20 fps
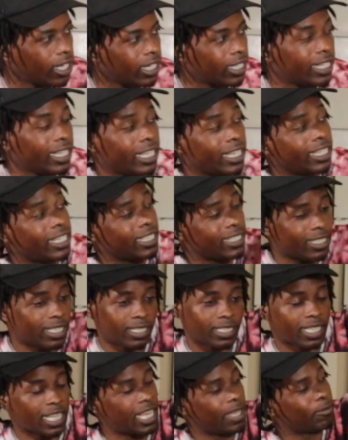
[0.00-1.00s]
And then it's the
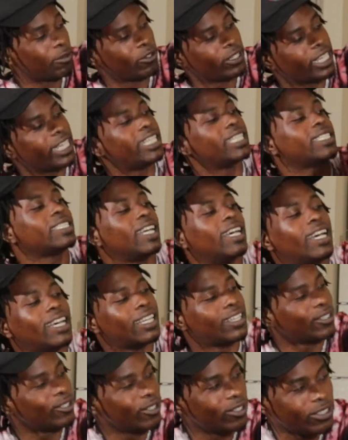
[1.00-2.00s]
same on that side,
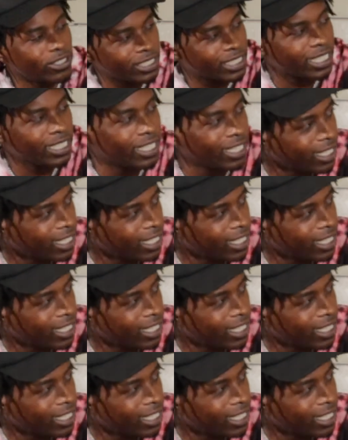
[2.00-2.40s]
you know what I'm saying?